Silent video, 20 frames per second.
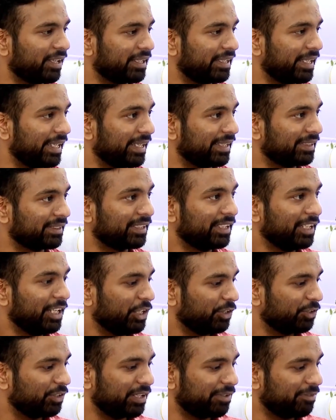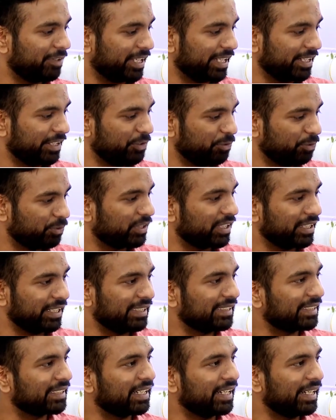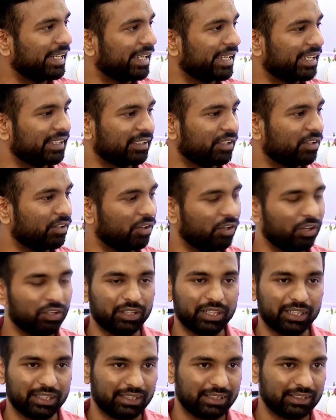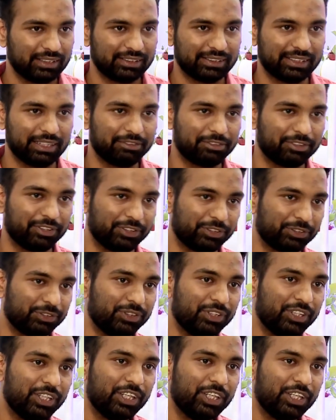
of like things, so that we can use the laser cutting and the, all the other stuff also.